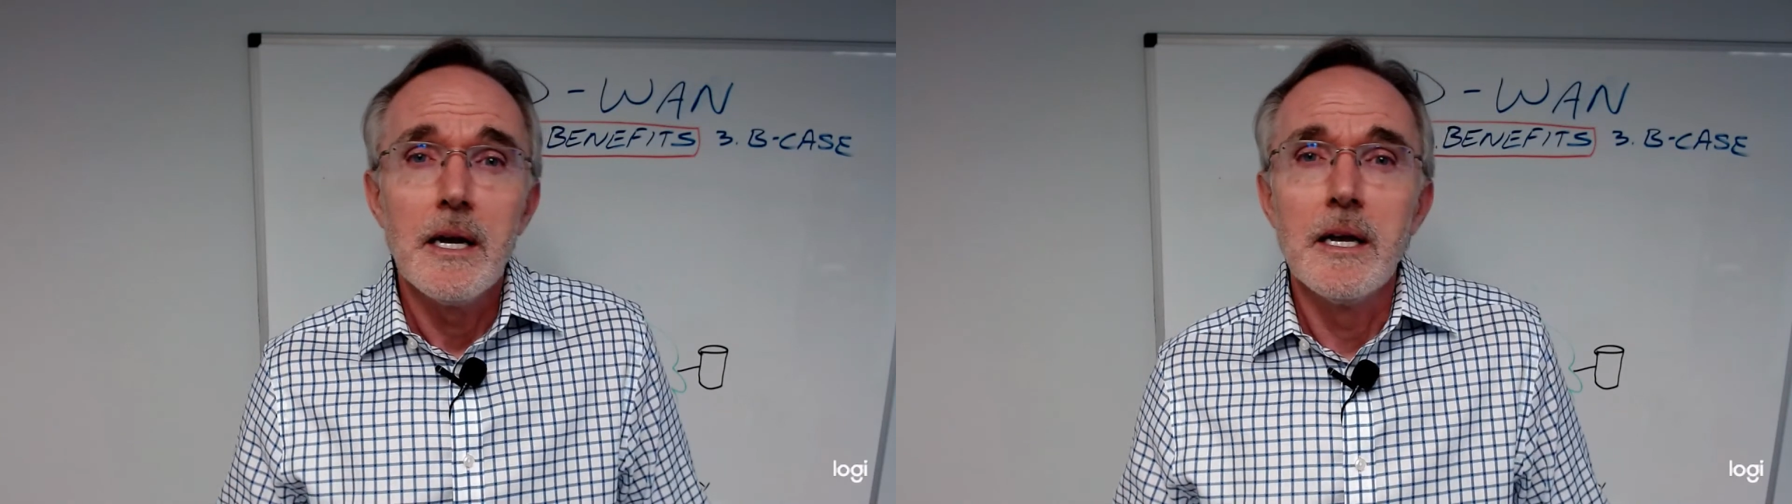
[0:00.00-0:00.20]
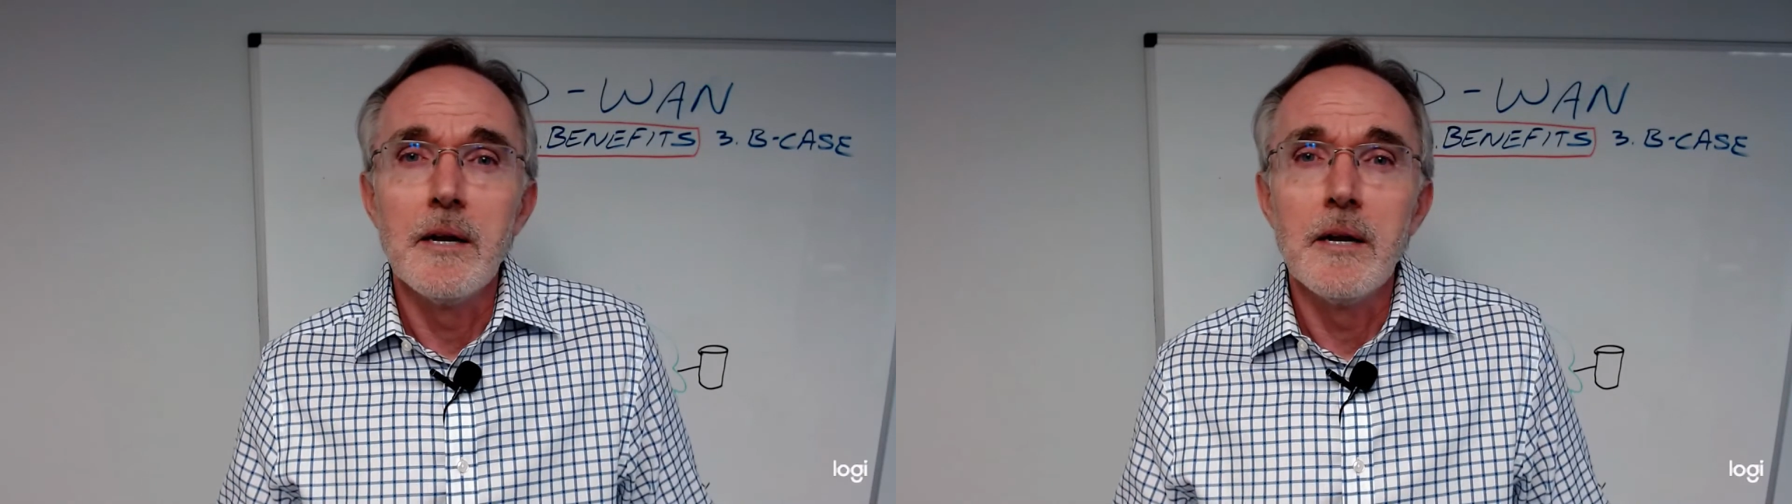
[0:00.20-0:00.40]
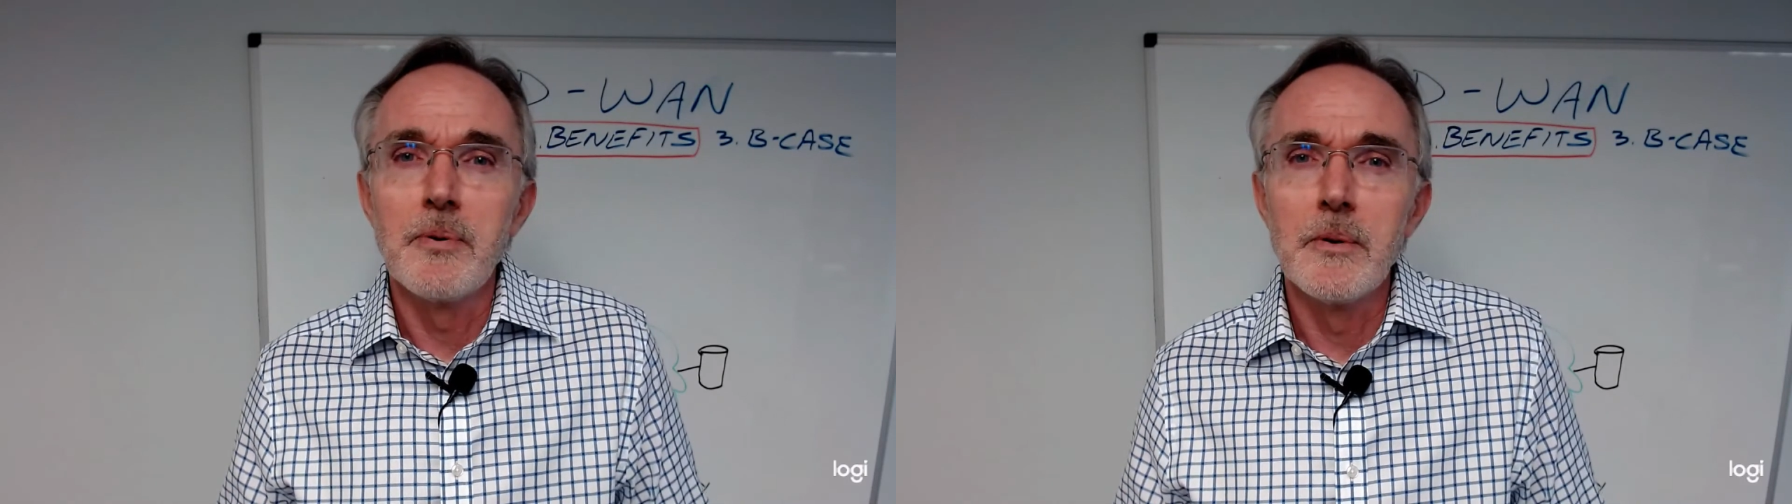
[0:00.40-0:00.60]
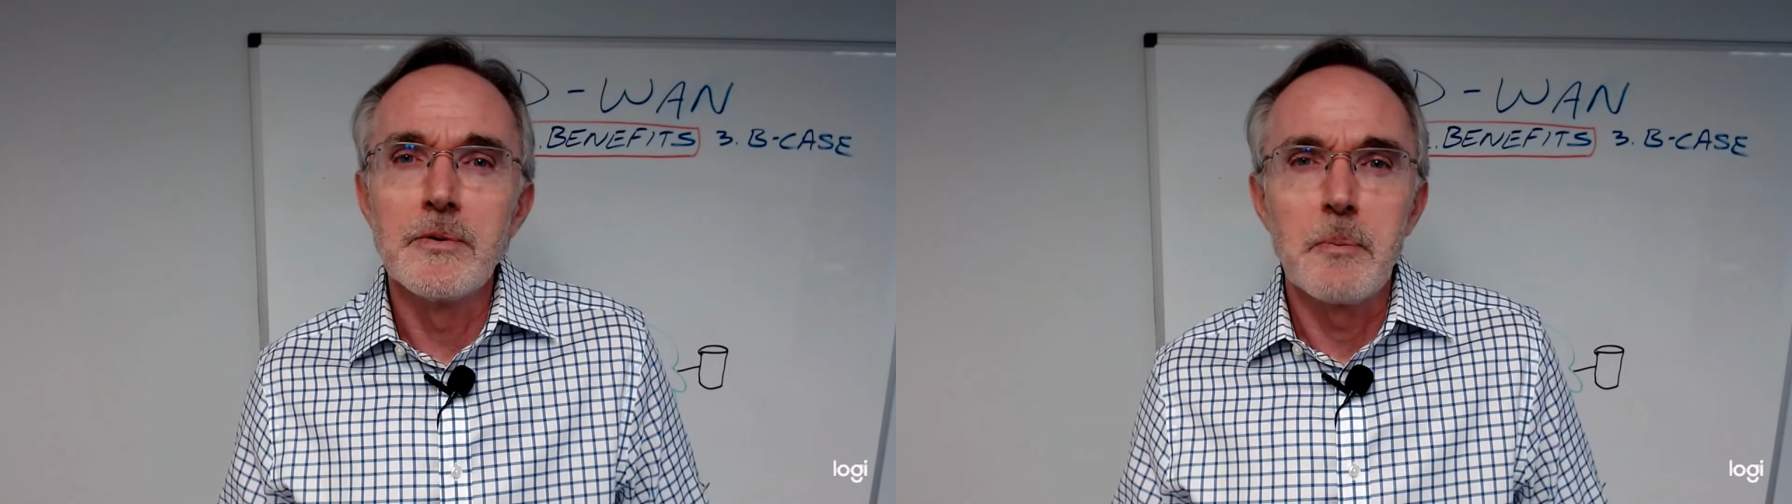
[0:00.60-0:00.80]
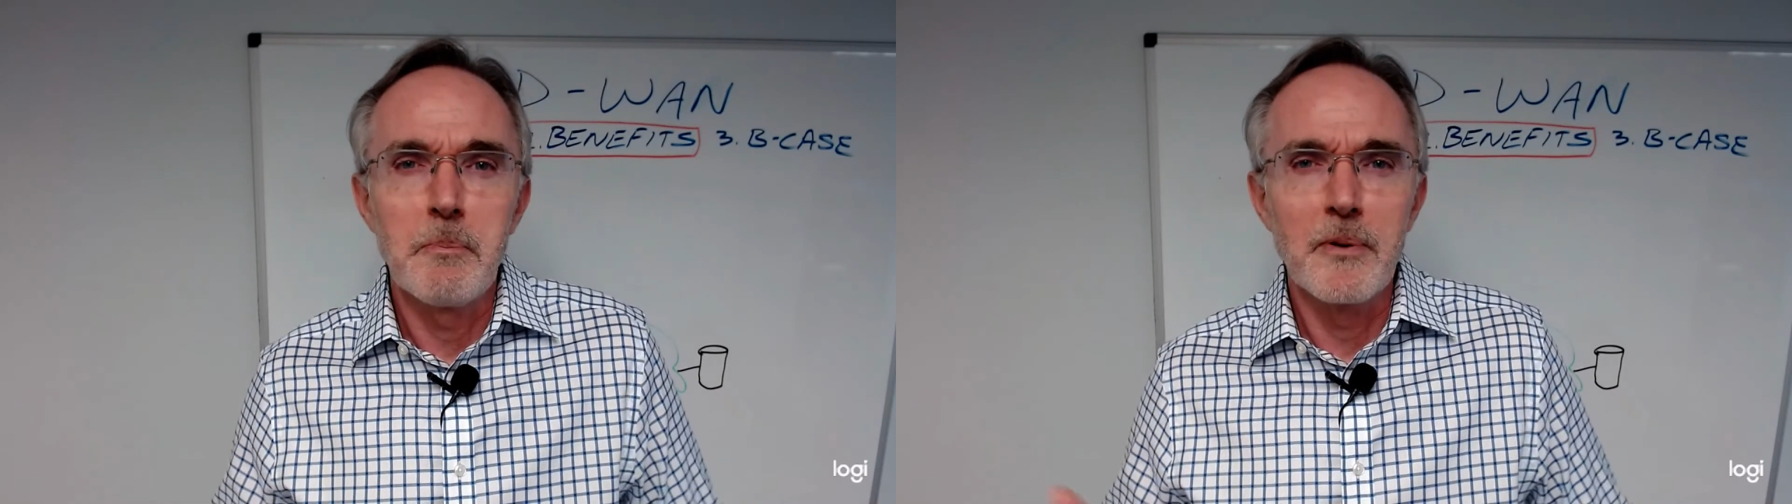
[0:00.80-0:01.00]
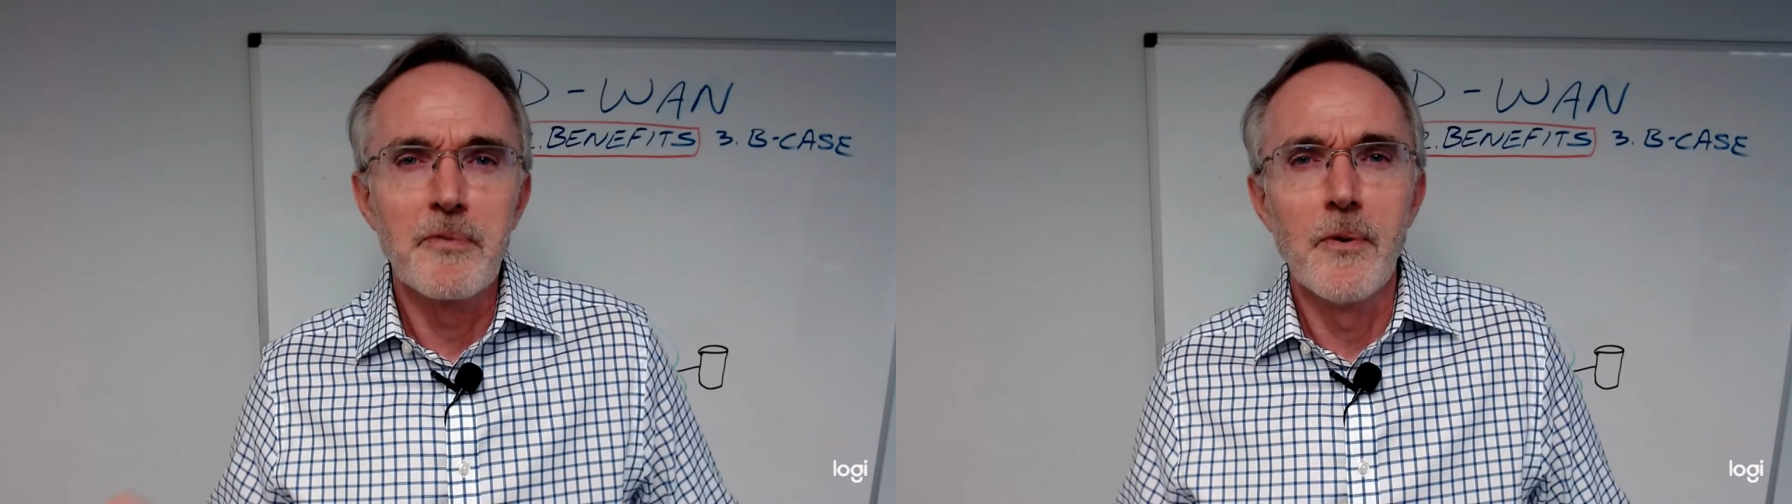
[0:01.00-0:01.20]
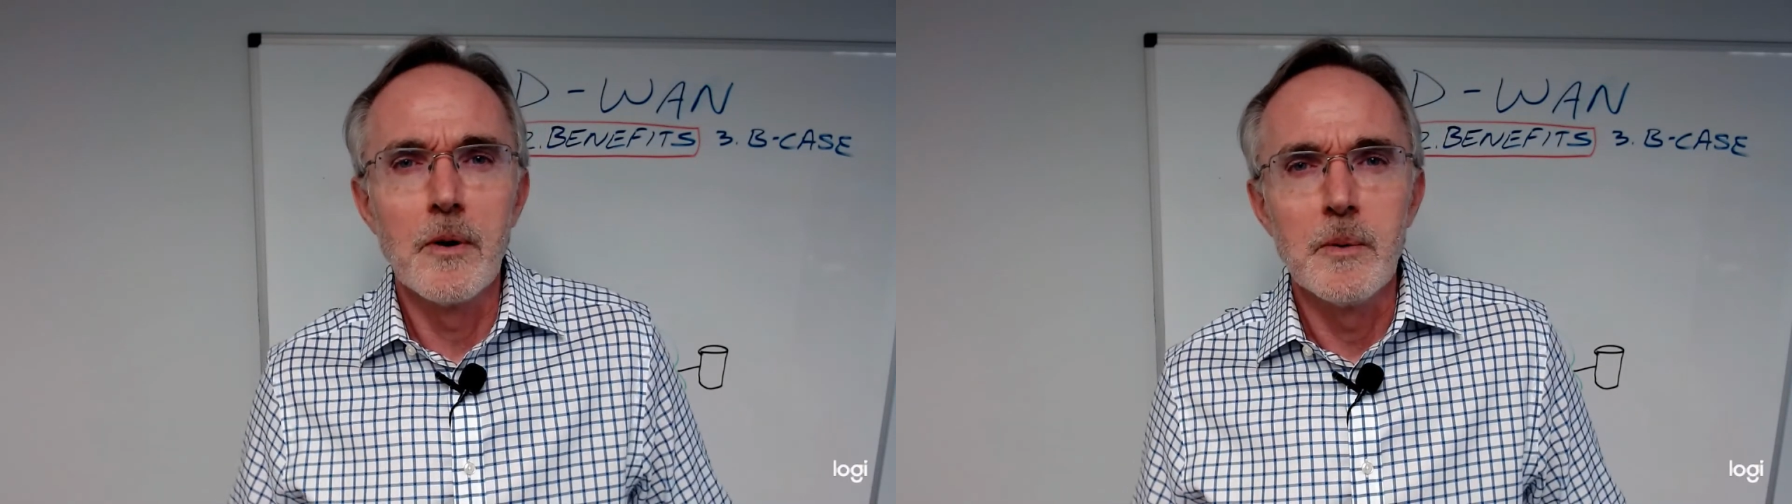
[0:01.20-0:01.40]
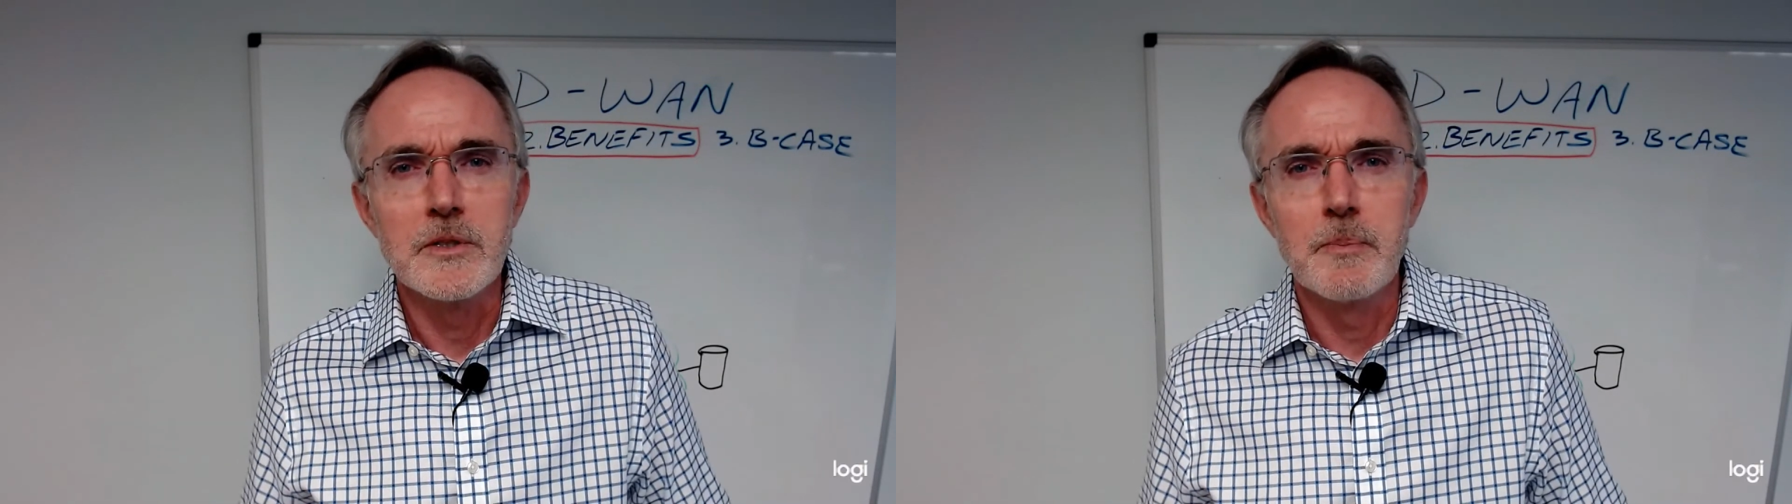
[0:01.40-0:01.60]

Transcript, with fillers: It improves performance,